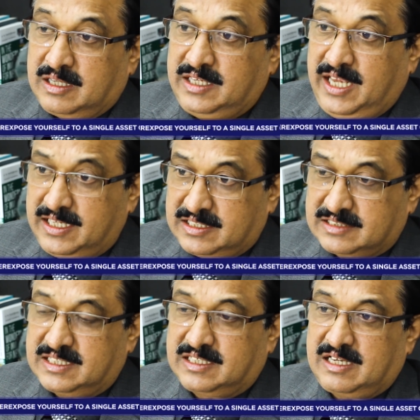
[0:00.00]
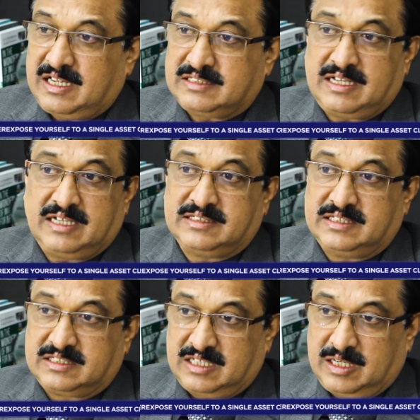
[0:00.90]
Each asset class has
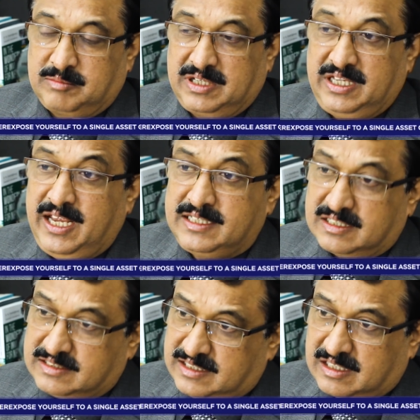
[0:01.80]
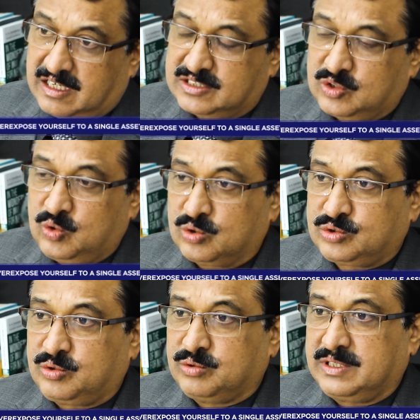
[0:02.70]
its time. Each asset class
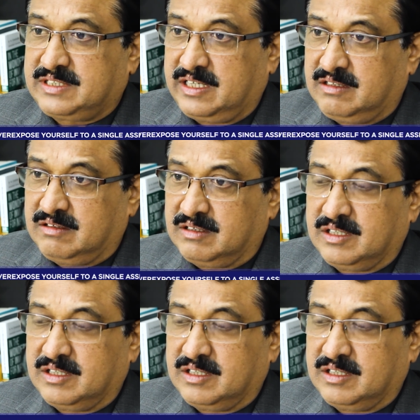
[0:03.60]
goes through a cycle.